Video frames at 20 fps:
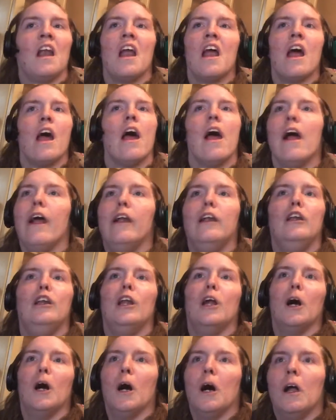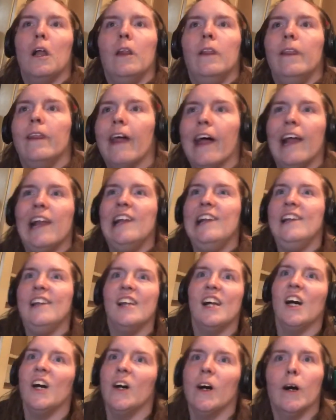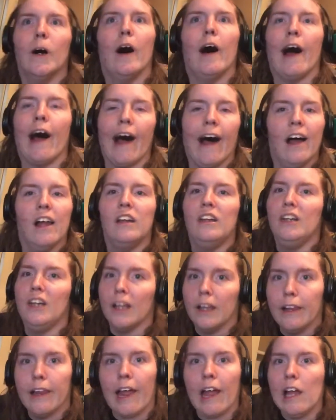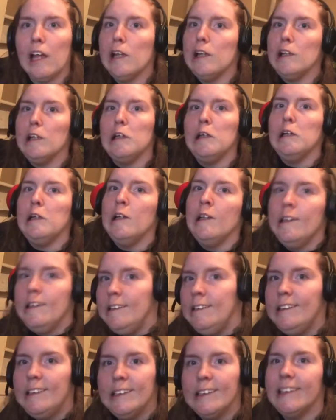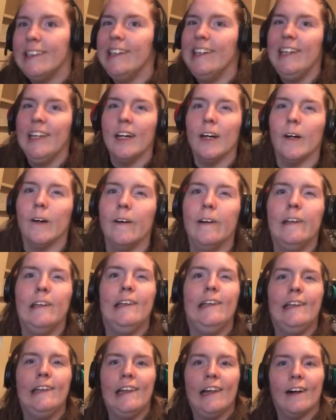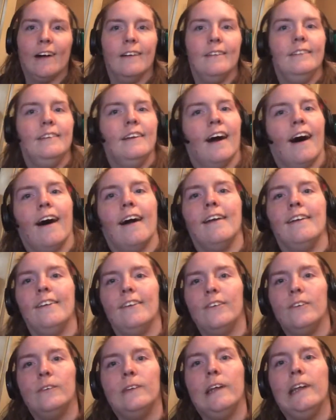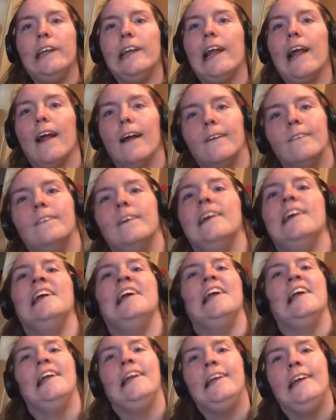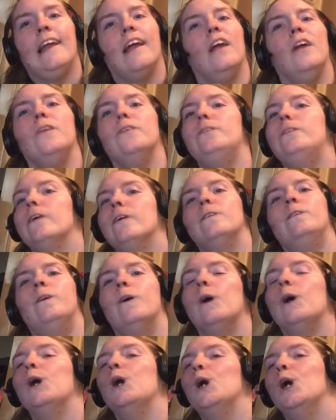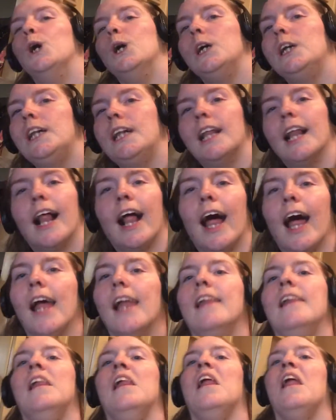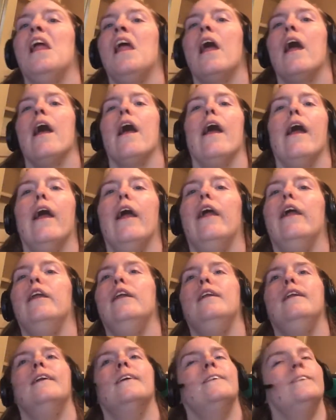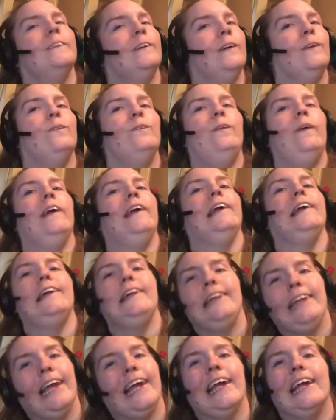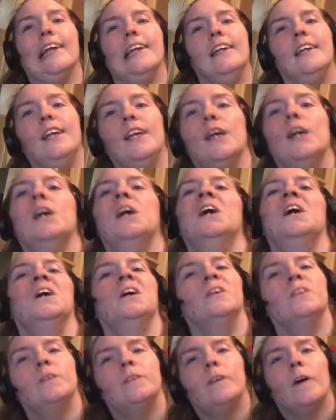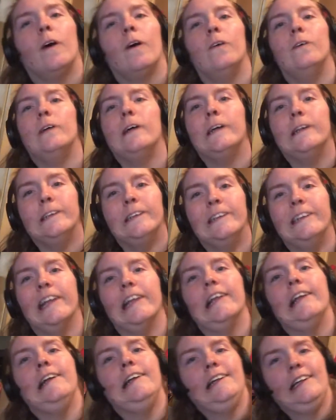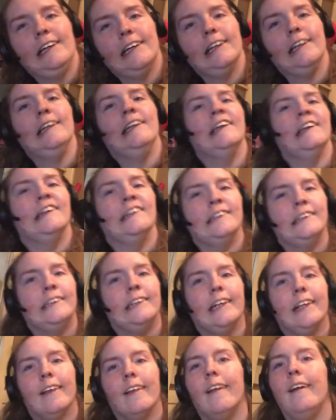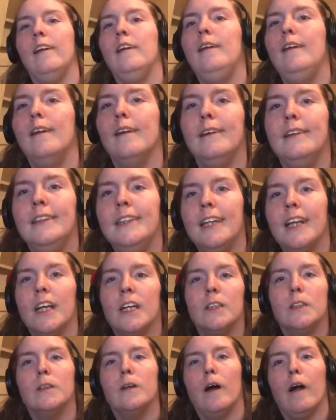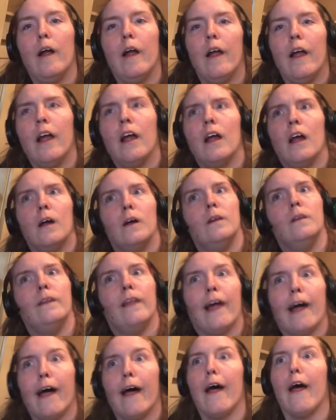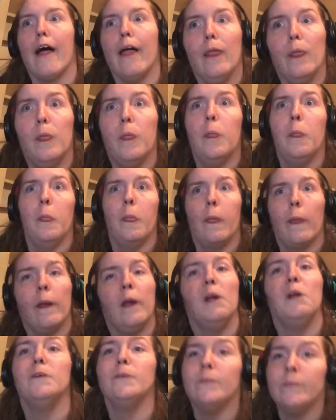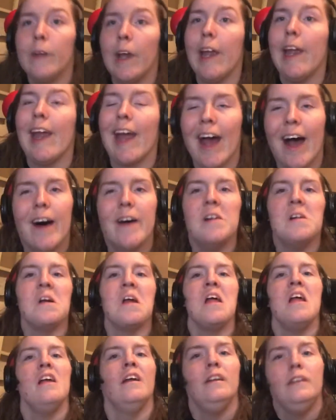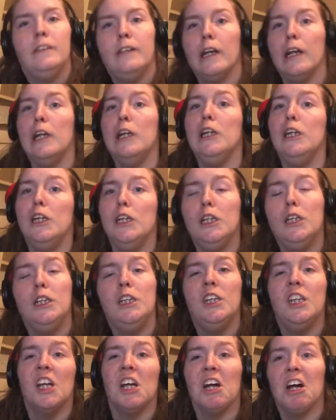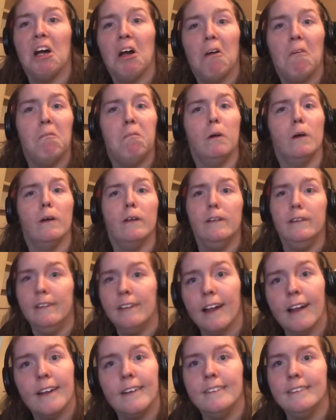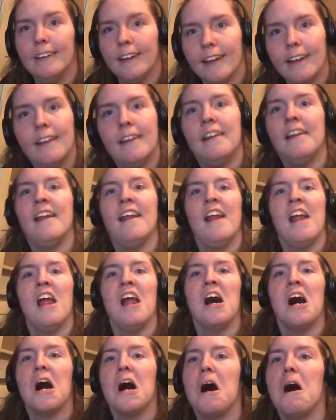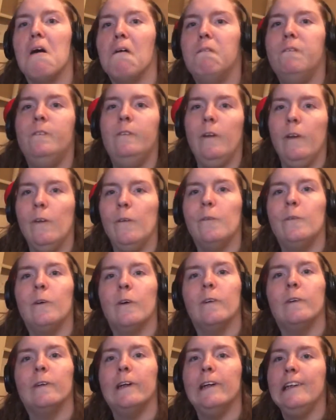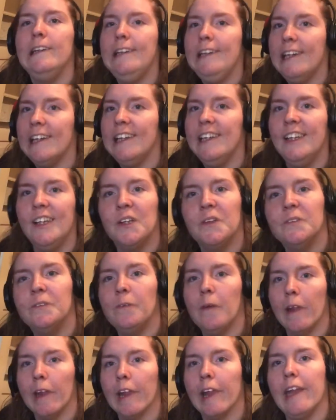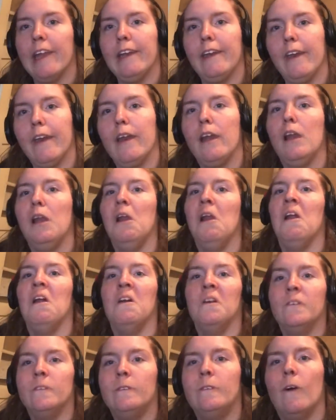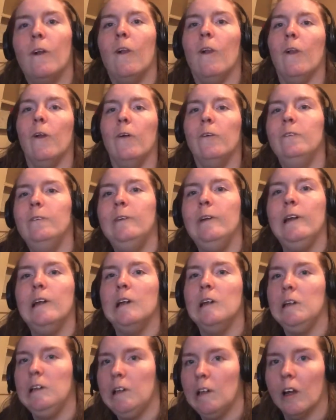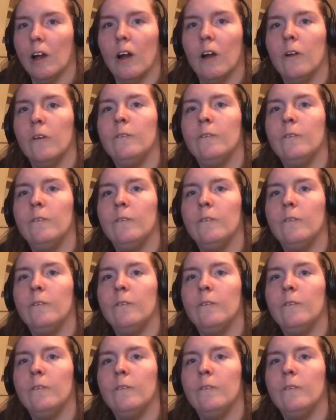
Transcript: And then after that, she would always contact me every day before her class, and we began to form a really good relationship that I think may have changed her perception of people with disabilities for the future.